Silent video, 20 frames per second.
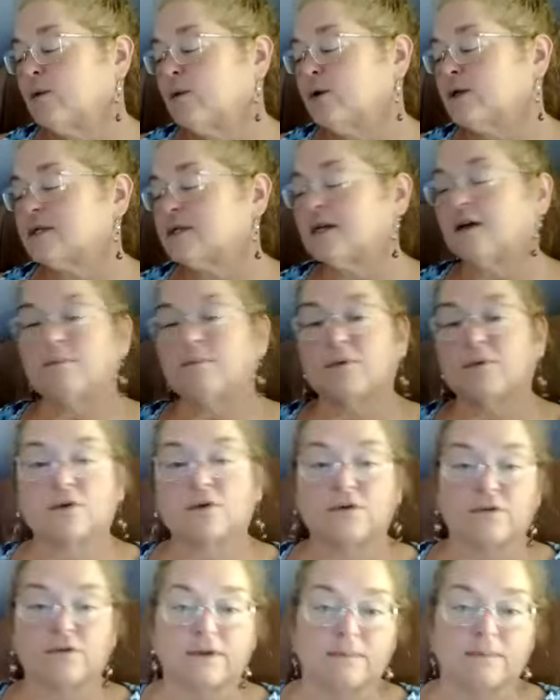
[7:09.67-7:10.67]
You also have
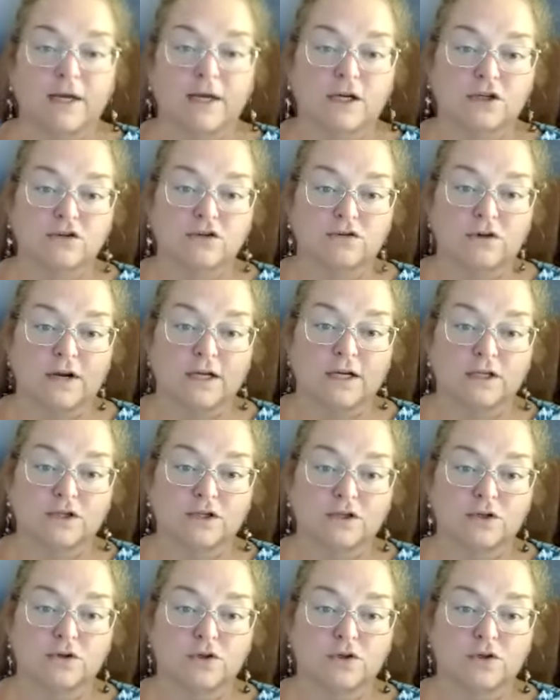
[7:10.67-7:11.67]
Mercury make a trine
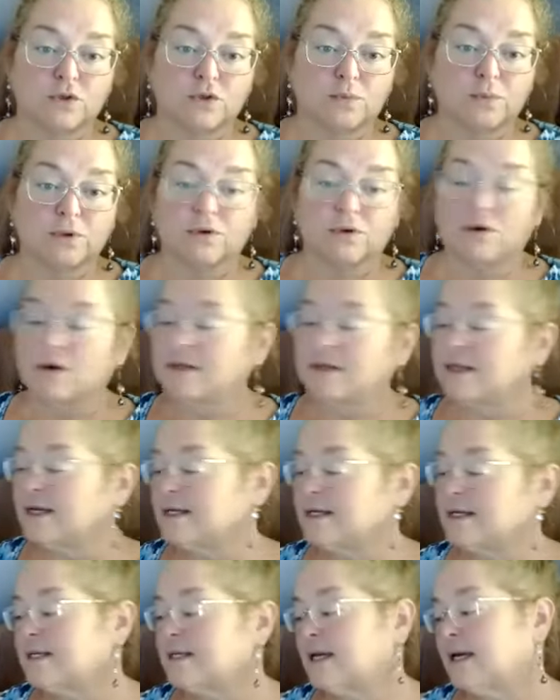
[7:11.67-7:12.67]
to Jupiter on
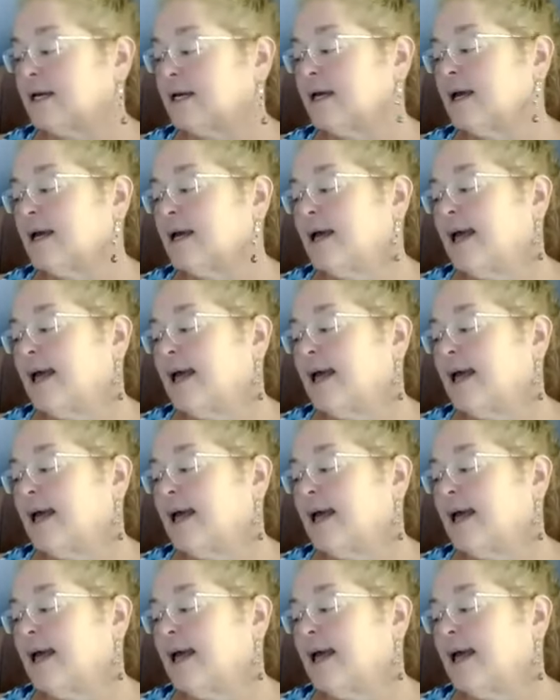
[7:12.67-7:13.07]
that day.